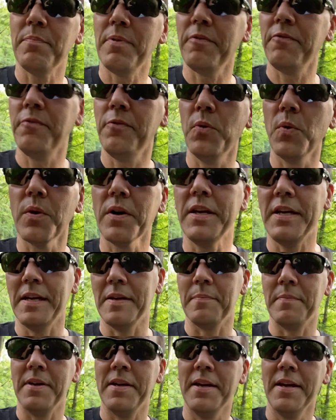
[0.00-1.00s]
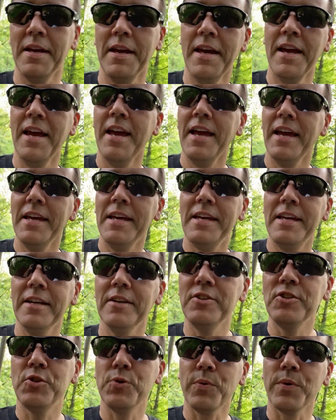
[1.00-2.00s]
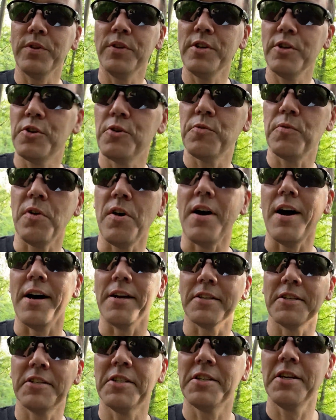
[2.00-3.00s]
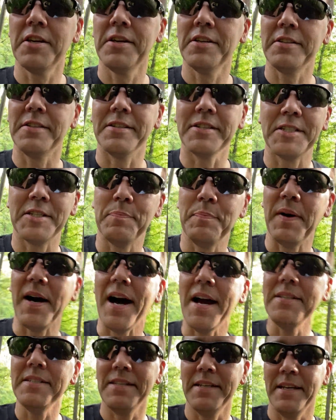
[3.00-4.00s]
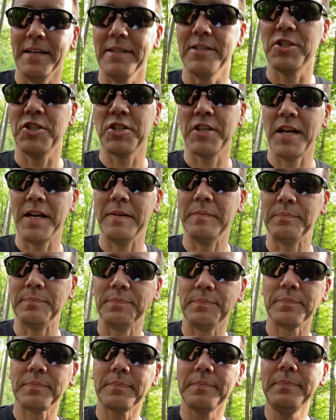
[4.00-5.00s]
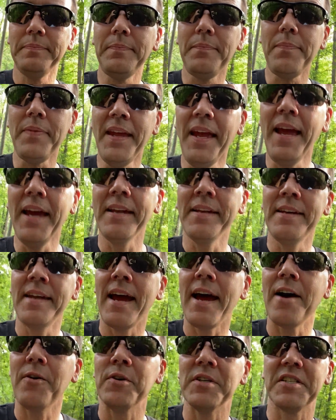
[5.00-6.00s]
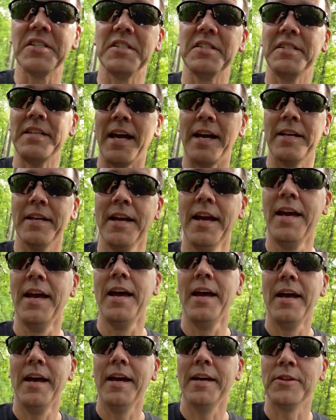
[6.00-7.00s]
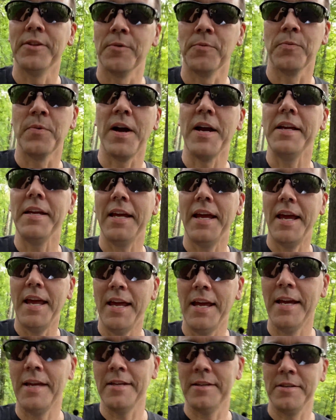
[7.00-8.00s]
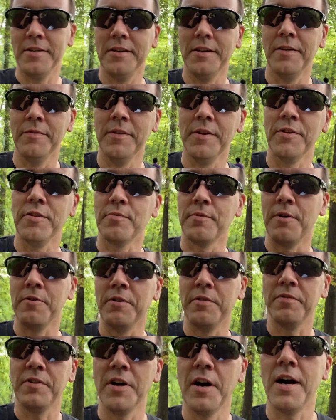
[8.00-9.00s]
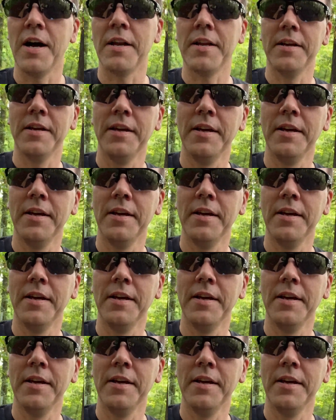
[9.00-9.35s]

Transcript: before him, he endured the cross, despising its shame, and now is set at the right hand of the throne of God.